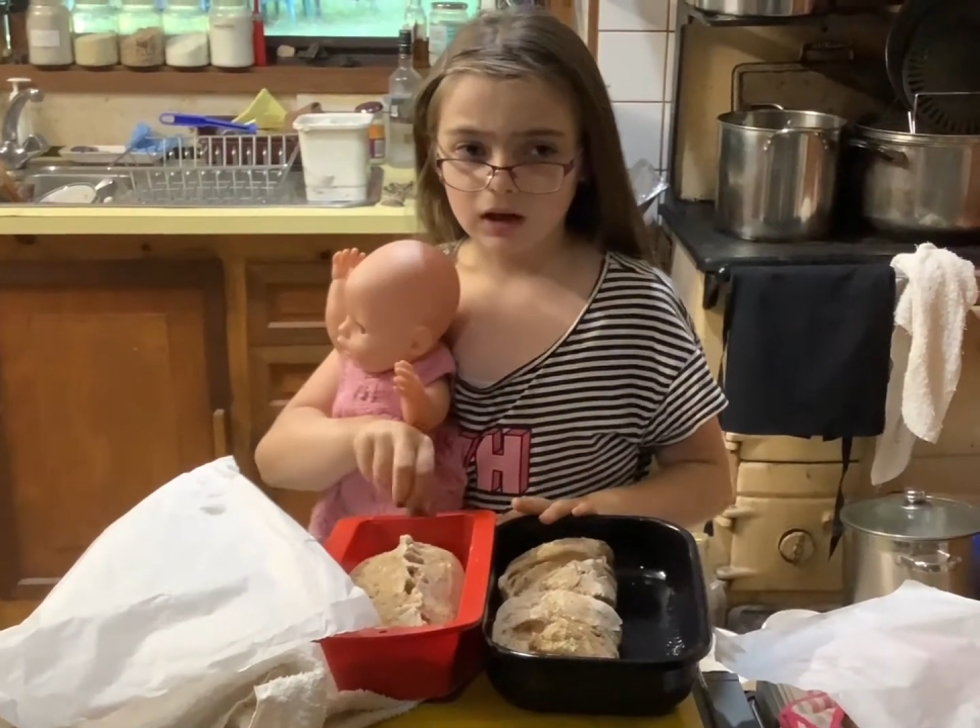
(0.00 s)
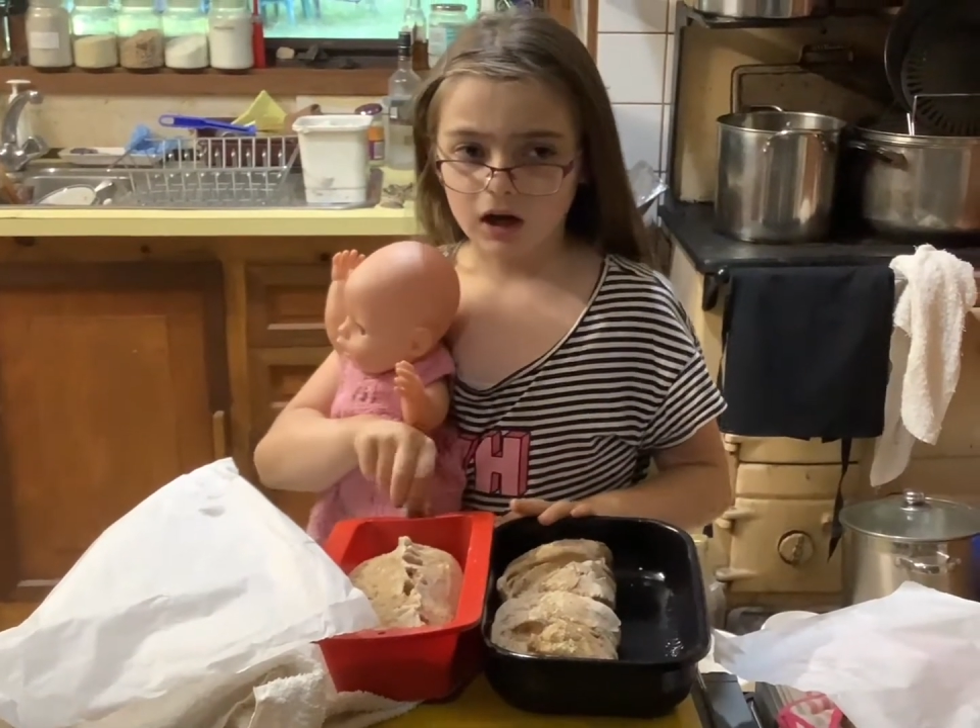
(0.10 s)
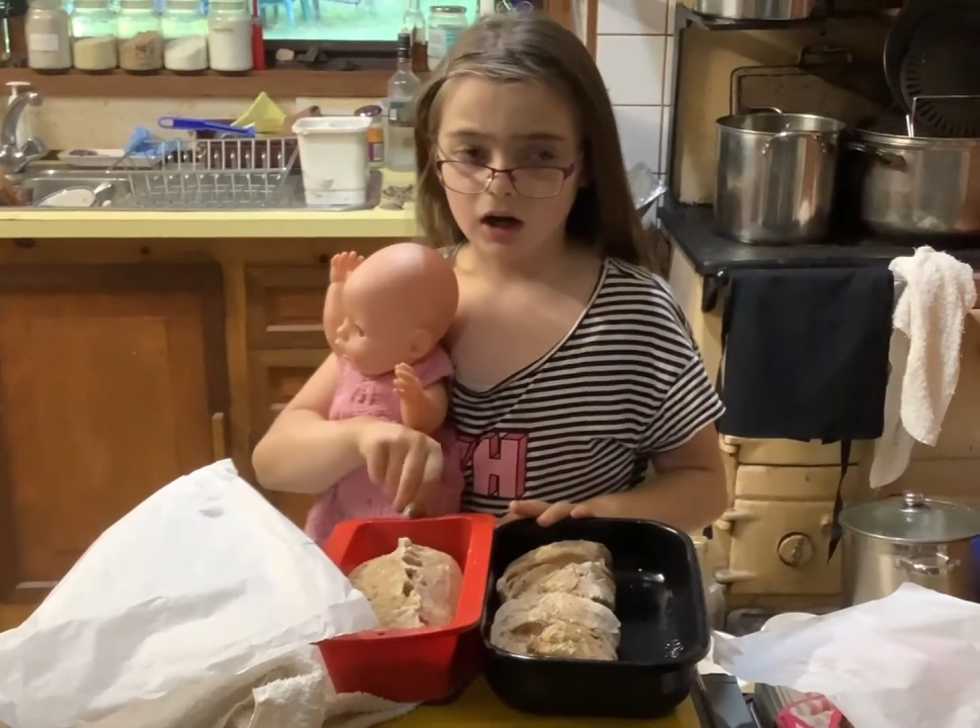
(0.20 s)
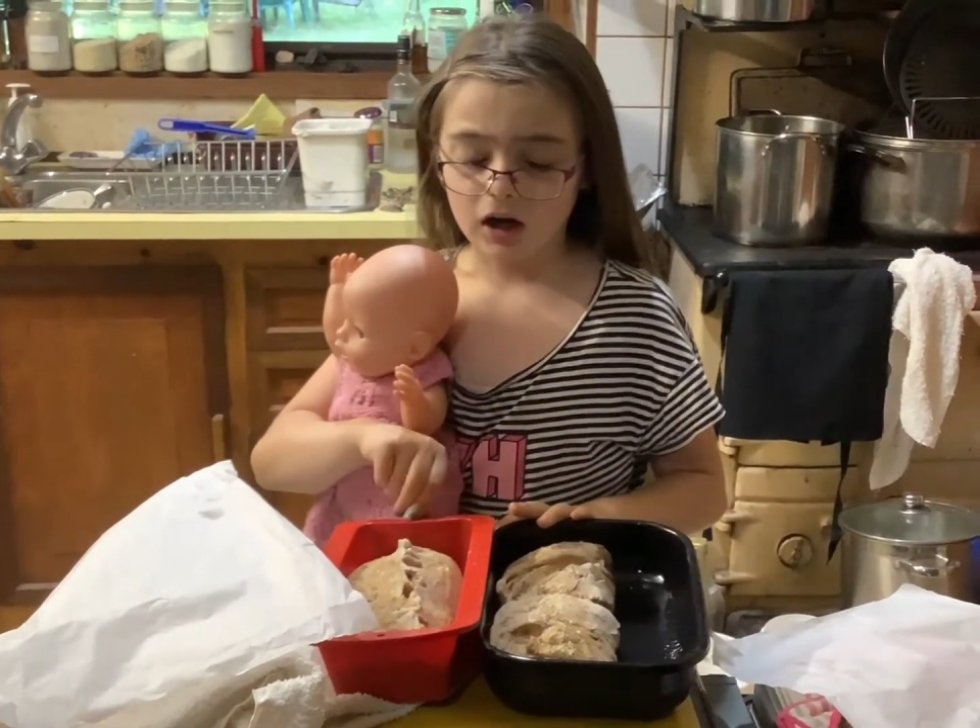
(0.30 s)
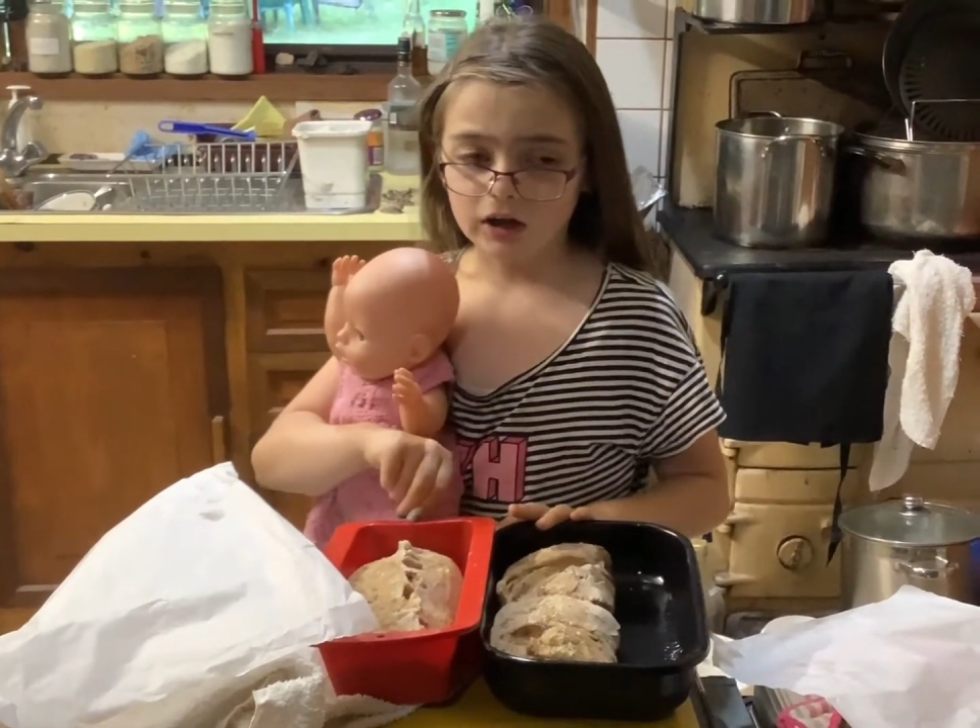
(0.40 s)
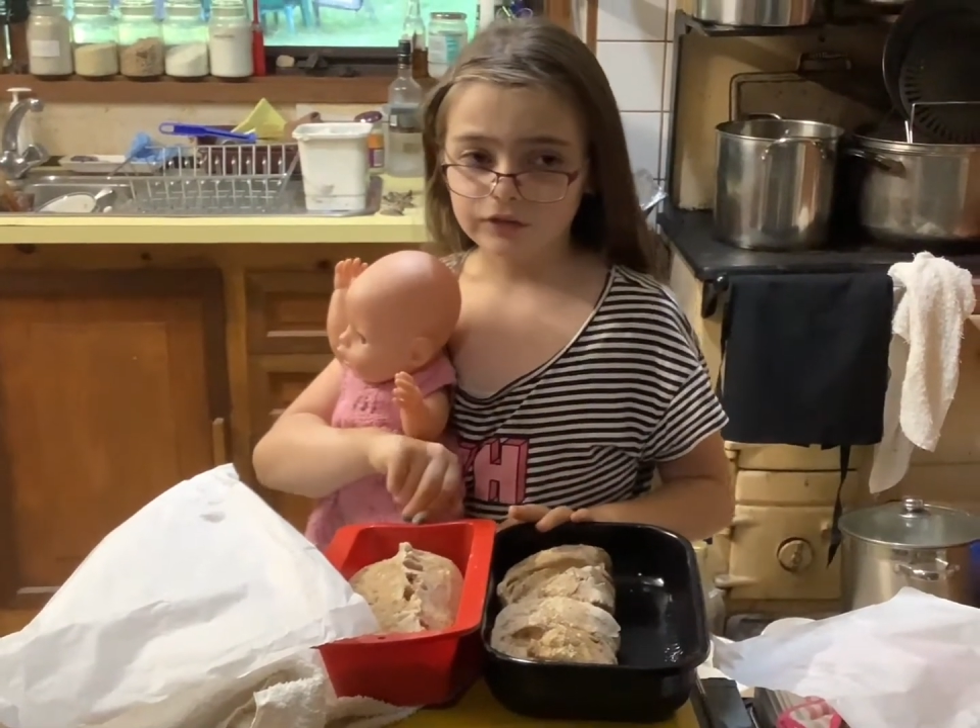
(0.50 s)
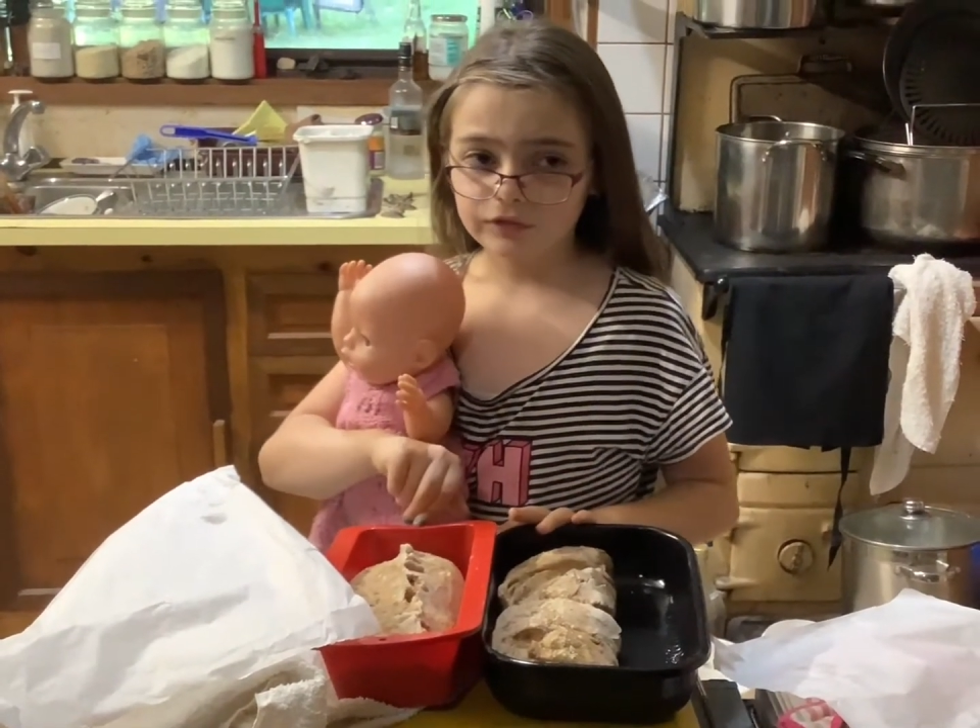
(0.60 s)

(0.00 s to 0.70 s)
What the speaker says: hours